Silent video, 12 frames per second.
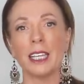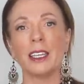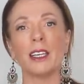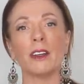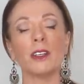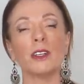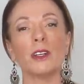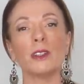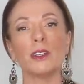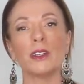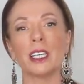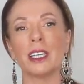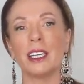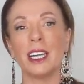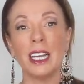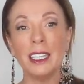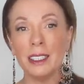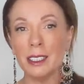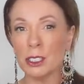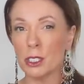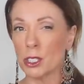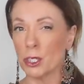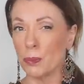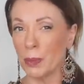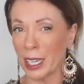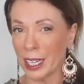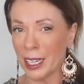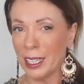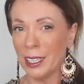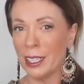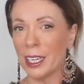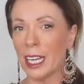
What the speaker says: Yet I no longer needed it to be